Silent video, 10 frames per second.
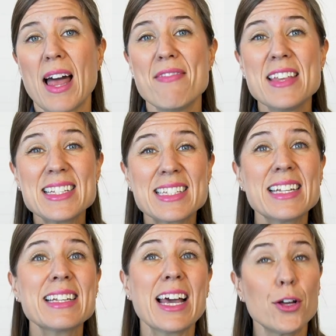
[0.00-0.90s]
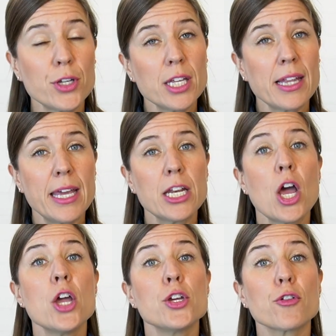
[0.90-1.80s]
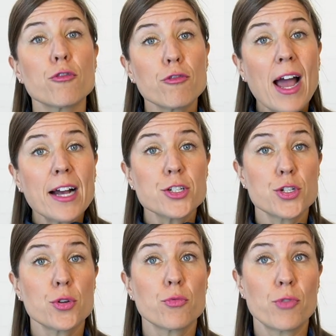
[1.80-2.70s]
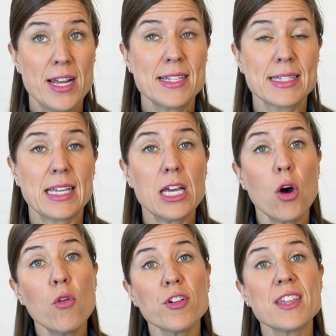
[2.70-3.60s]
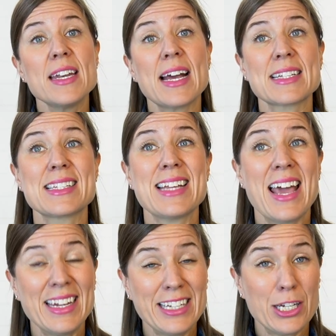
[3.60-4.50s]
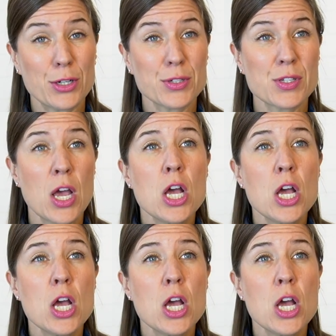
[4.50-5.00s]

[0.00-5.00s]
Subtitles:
And this can calculate your fracture risk over the next 10 years.